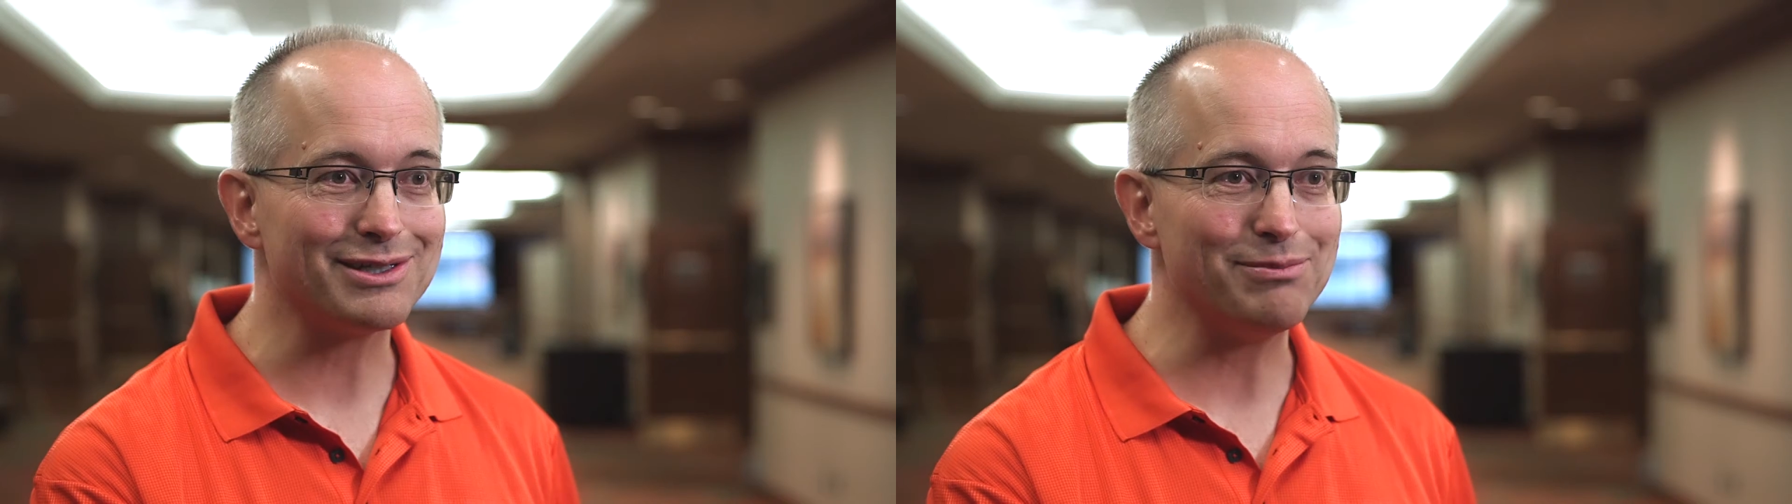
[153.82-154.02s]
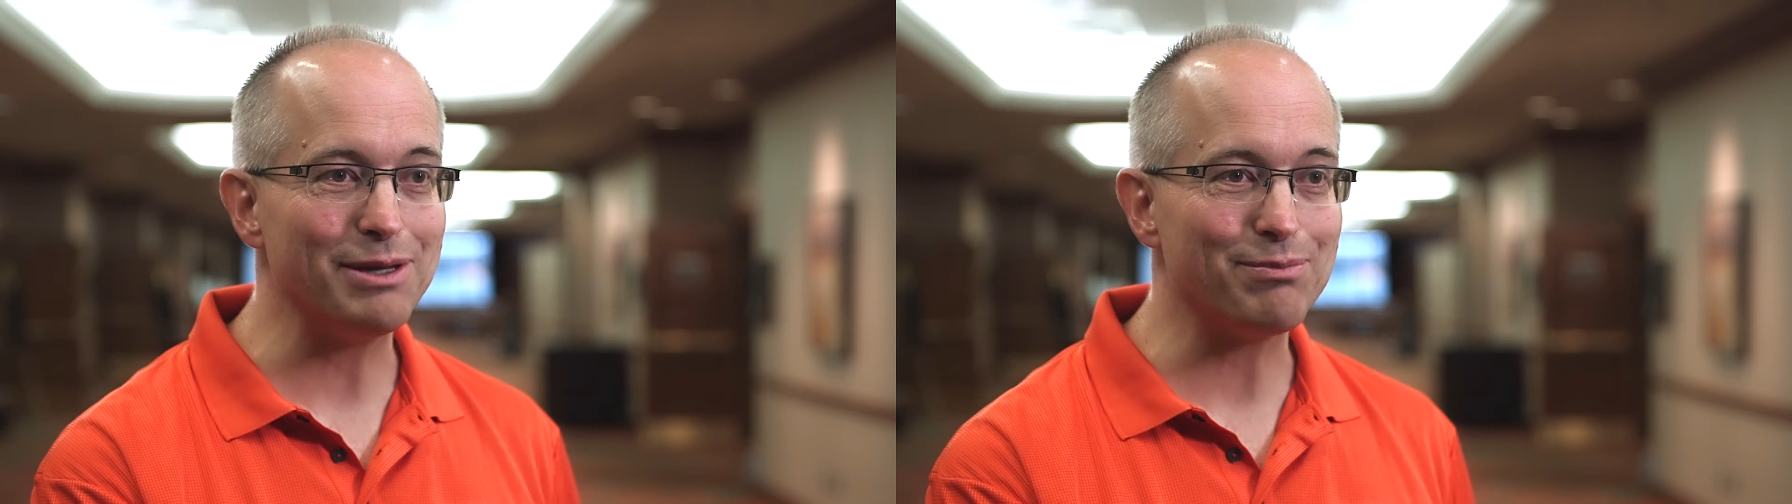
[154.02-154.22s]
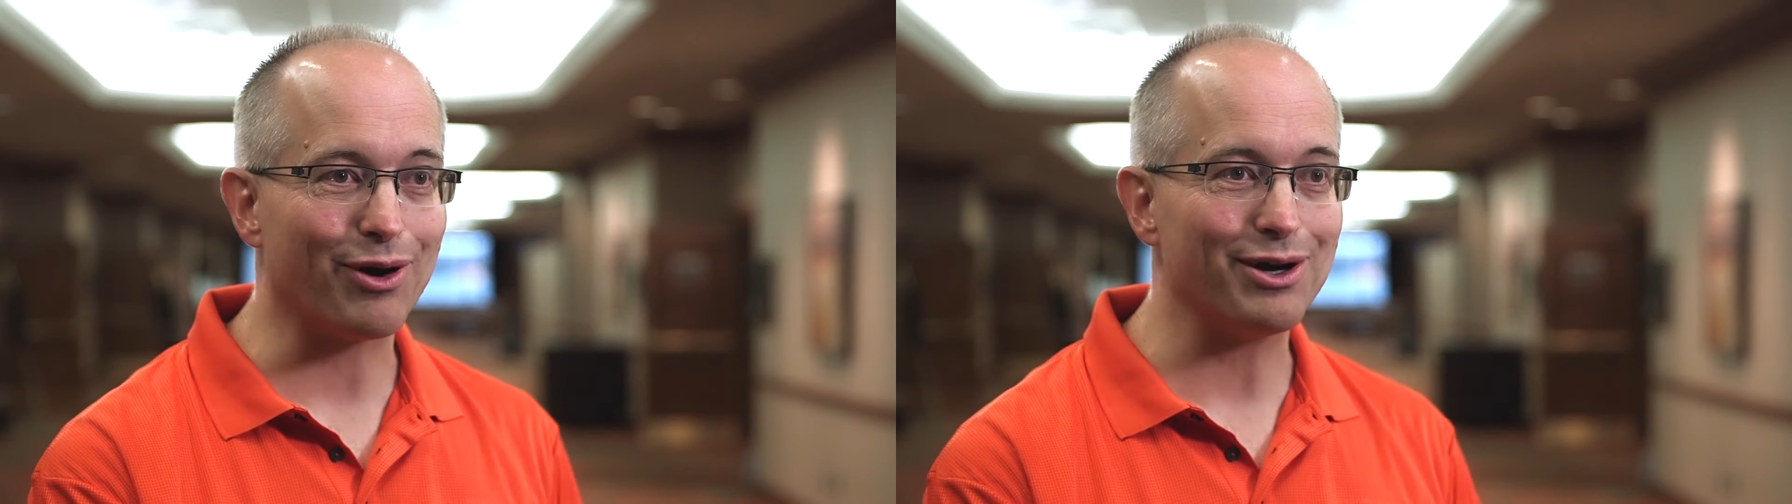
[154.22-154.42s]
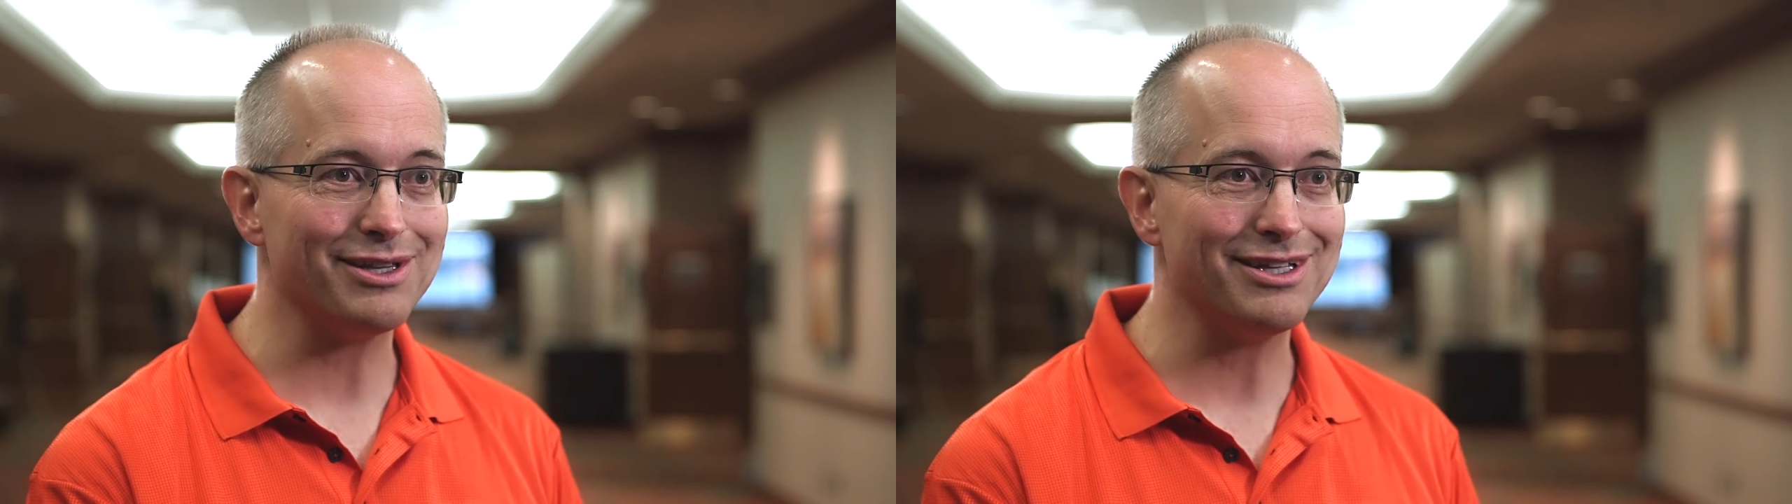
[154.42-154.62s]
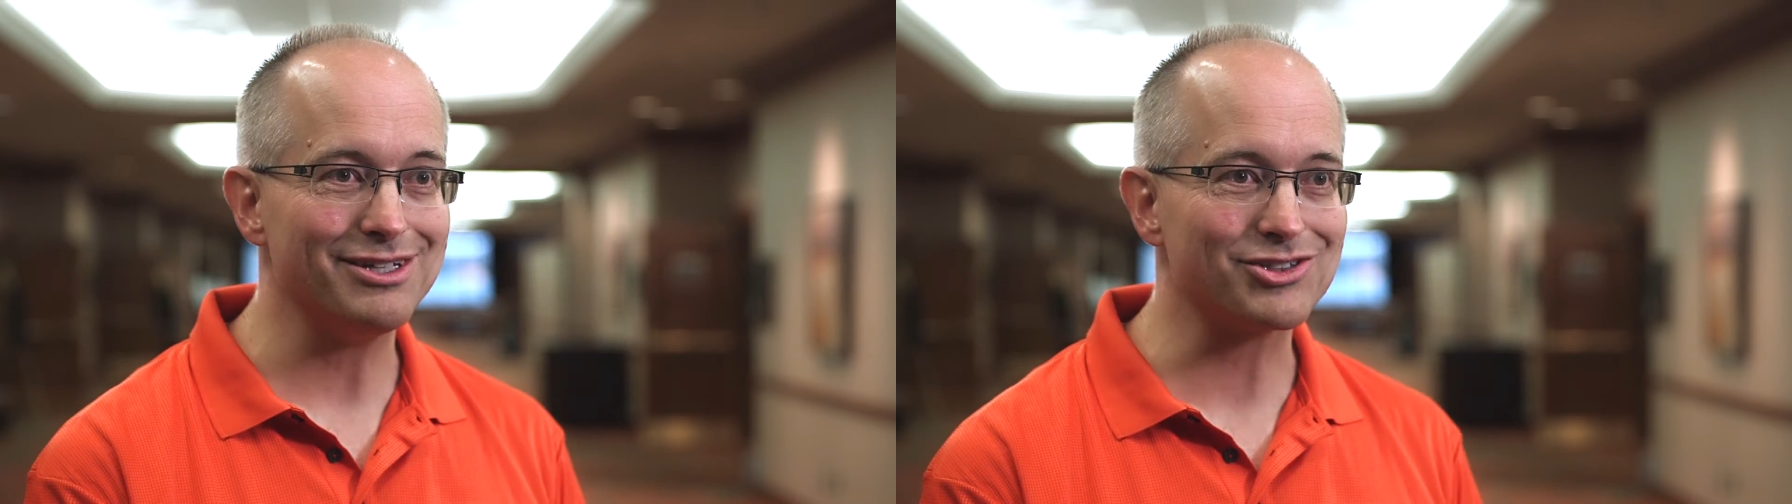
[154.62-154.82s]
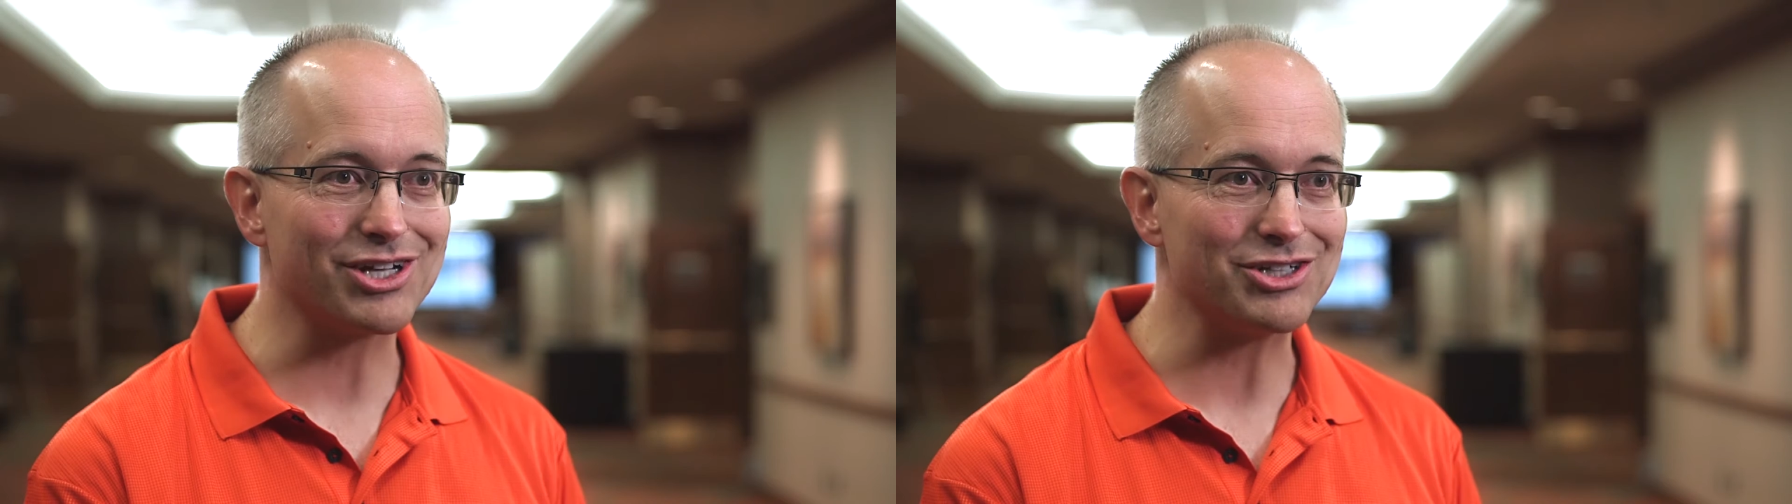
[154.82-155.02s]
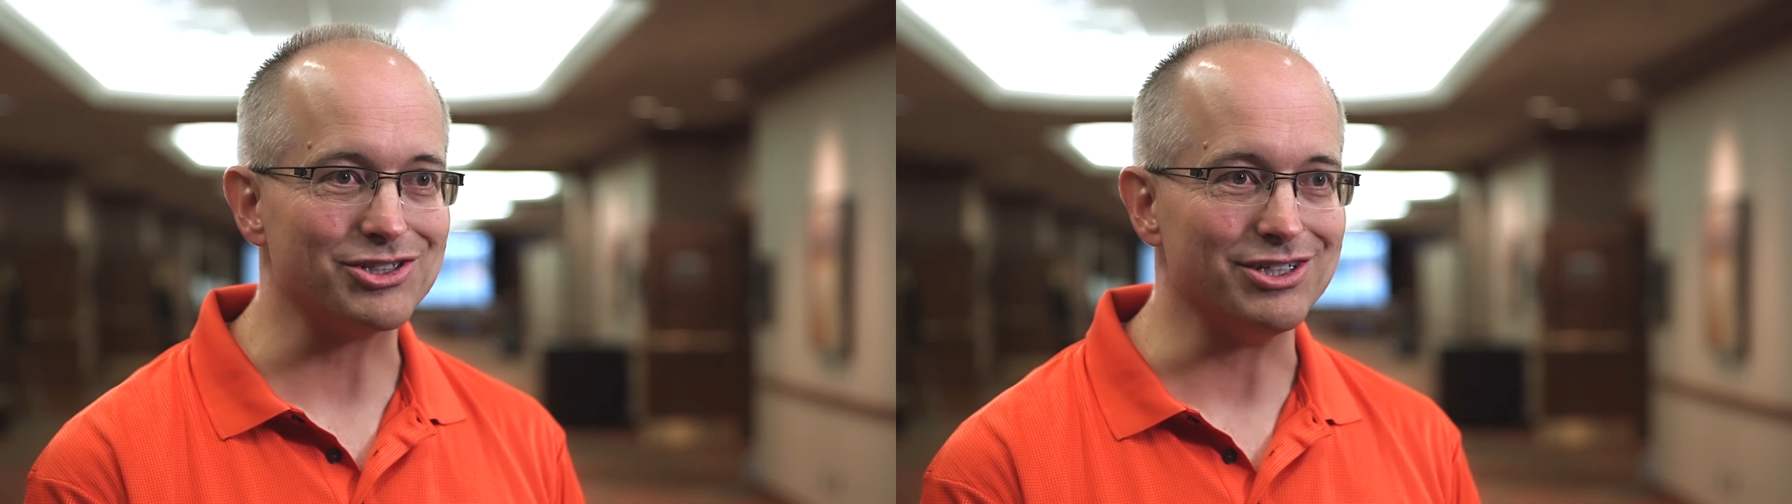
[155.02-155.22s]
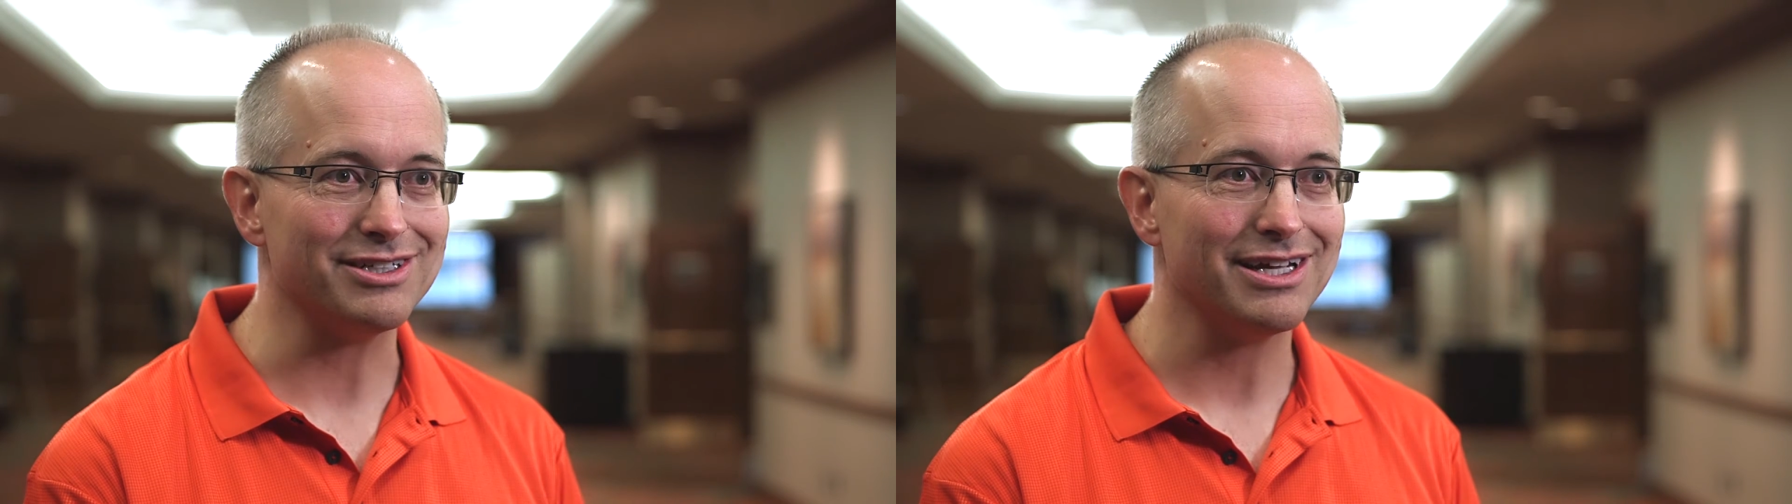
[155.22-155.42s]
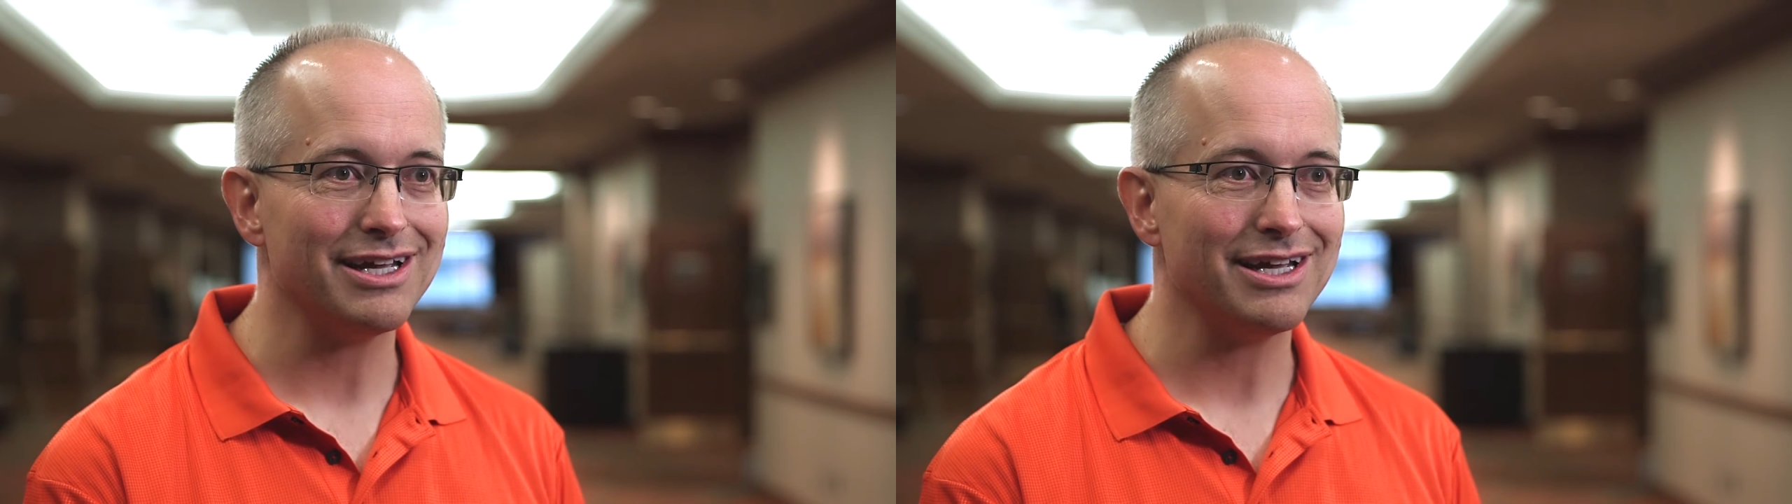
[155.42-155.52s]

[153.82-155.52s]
to be part of the discussion,